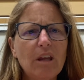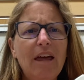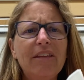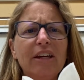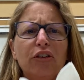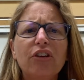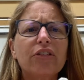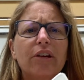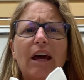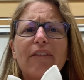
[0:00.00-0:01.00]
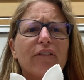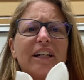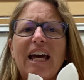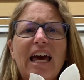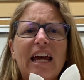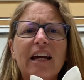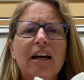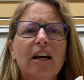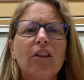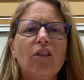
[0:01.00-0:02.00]
And then you just every day
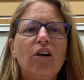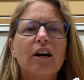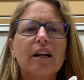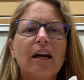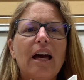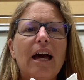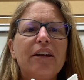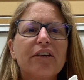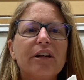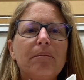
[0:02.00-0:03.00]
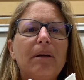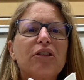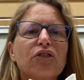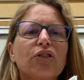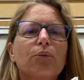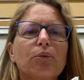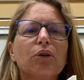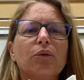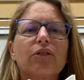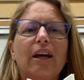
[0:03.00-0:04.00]
look and you're going to measure the
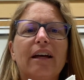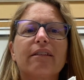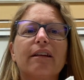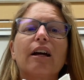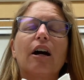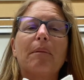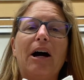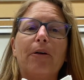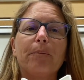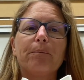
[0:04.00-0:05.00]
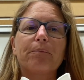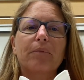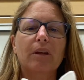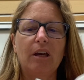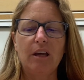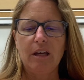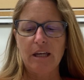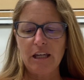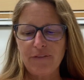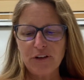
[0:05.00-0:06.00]
roots as they come out.
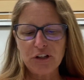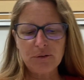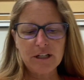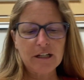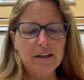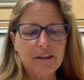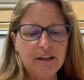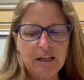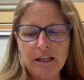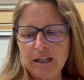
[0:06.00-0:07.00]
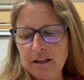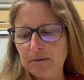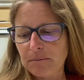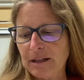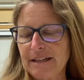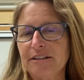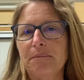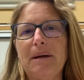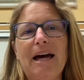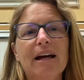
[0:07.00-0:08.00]
If you're doing the plastic
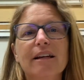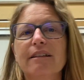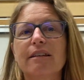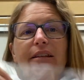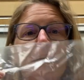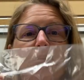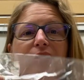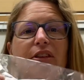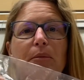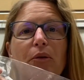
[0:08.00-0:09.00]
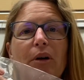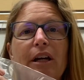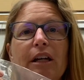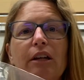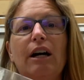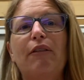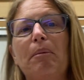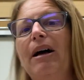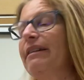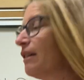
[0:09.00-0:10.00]
bag, it's the same principle, right? You'll have a
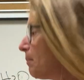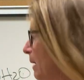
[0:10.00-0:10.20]
plastic